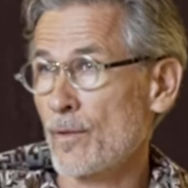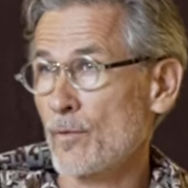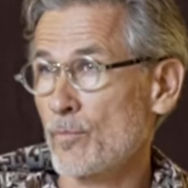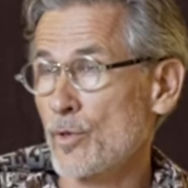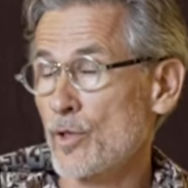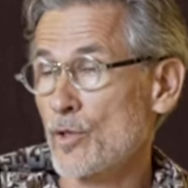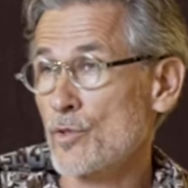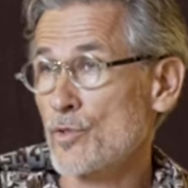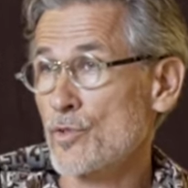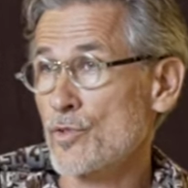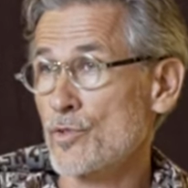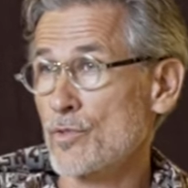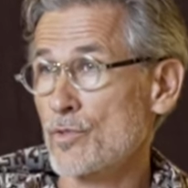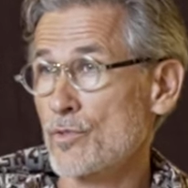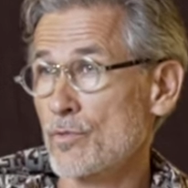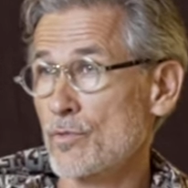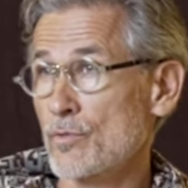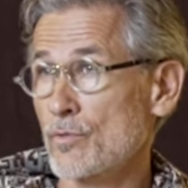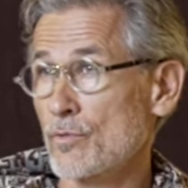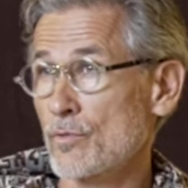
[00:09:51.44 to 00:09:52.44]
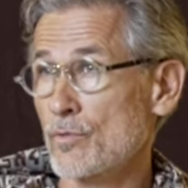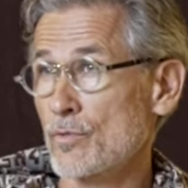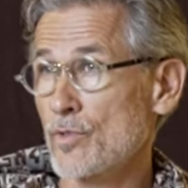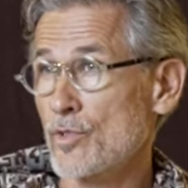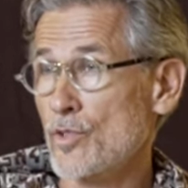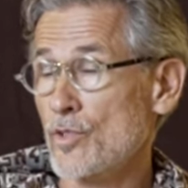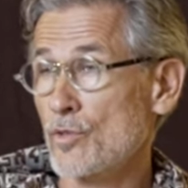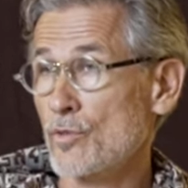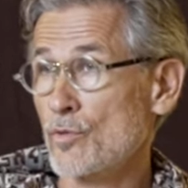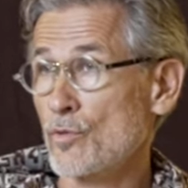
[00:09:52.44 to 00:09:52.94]
because
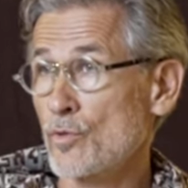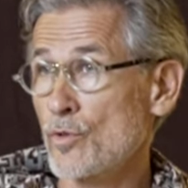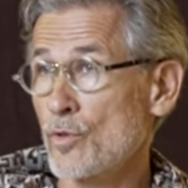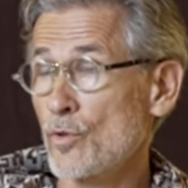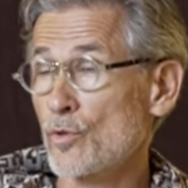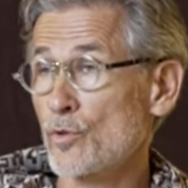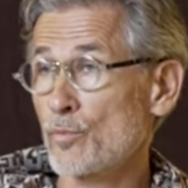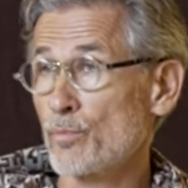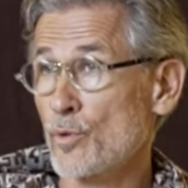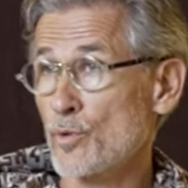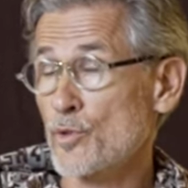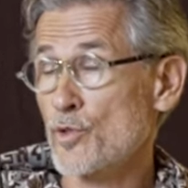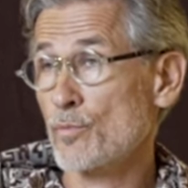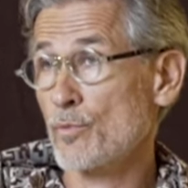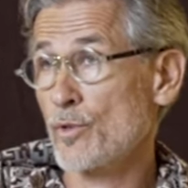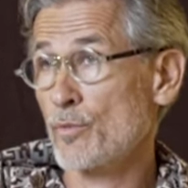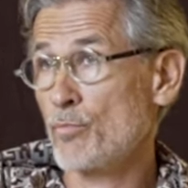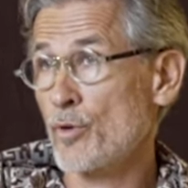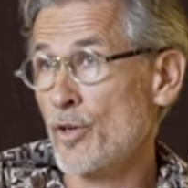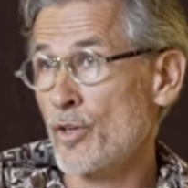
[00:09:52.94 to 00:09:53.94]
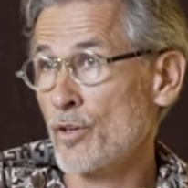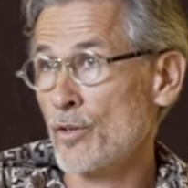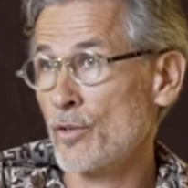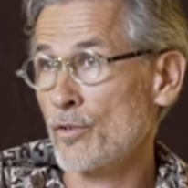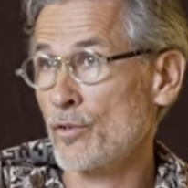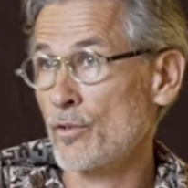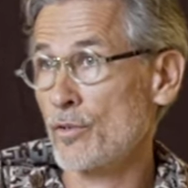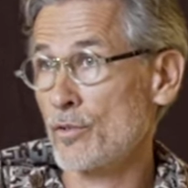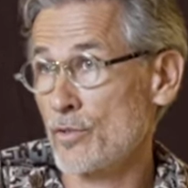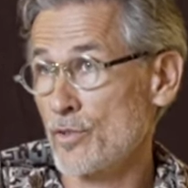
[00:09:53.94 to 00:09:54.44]
she could not possibly bring her
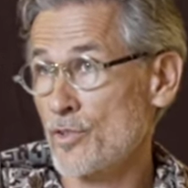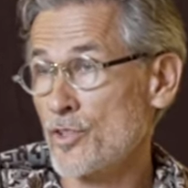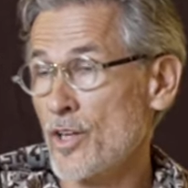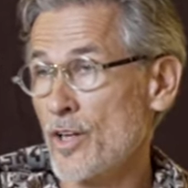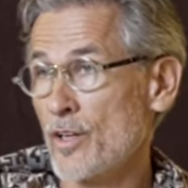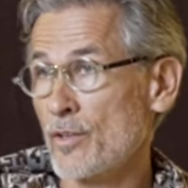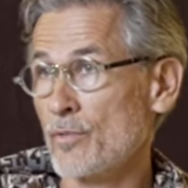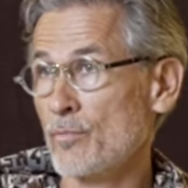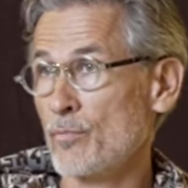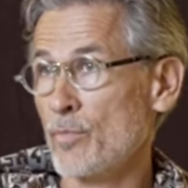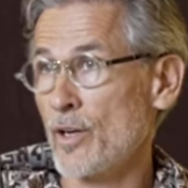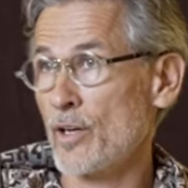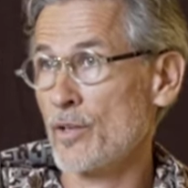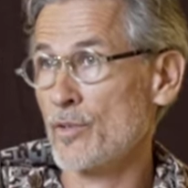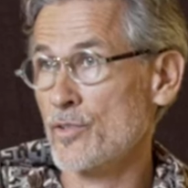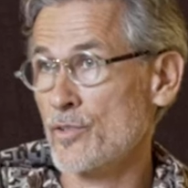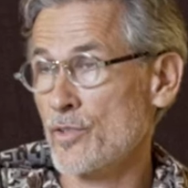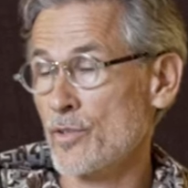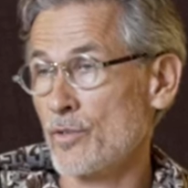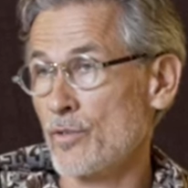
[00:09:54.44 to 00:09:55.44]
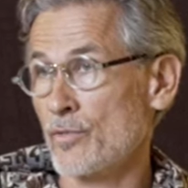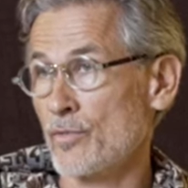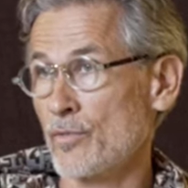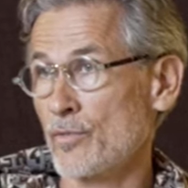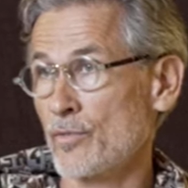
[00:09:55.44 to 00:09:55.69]
son by herself.